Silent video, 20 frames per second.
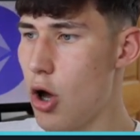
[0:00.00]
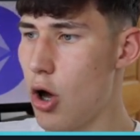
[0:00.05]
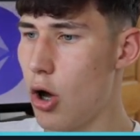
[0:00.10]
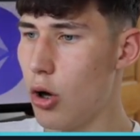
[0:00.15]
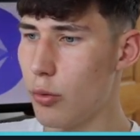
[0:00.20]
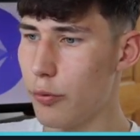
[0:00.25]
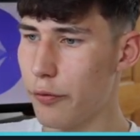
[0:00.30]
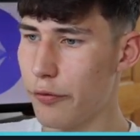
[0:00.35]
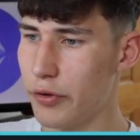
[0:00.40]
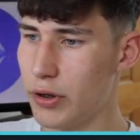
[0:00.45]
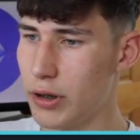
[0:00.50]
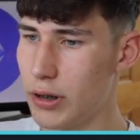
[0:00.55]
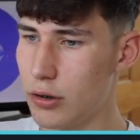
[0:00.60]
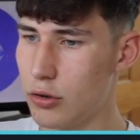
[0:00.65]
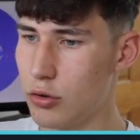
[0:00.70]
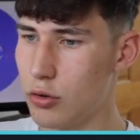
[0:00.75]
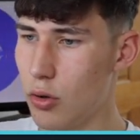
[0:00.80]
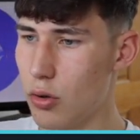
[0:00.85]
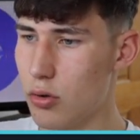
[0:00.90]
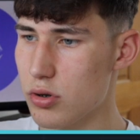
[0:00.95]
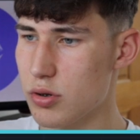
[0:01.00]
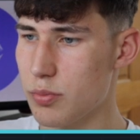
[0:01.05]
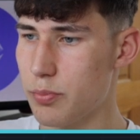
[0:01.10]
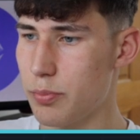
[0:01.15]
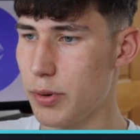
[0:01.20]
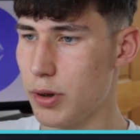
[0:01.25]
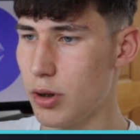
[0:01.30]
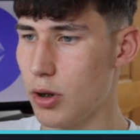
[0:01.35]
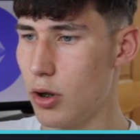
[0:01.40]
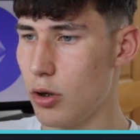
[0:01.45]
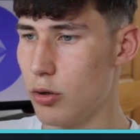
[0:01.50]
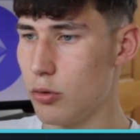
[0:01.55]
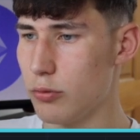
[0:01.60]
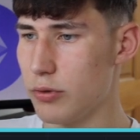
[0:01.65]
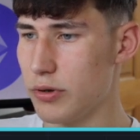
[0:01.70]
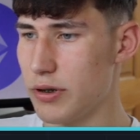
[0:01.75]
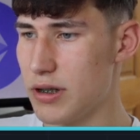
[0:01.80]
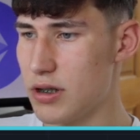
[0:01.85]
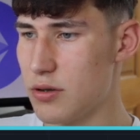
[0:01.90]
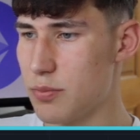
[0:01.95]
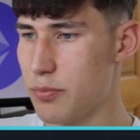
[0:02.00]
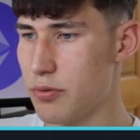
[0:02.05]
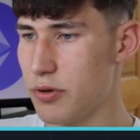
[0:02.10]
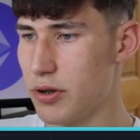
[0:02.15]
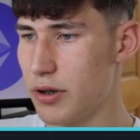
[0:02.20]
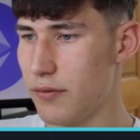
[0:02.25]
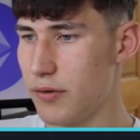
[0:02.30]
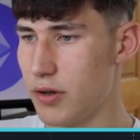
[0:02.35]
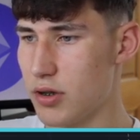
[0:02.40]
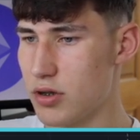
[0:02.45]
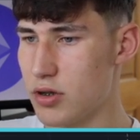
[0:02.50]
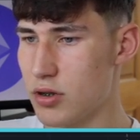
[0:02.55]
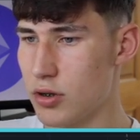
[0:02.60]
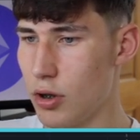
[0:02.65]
Hopefully not below this previous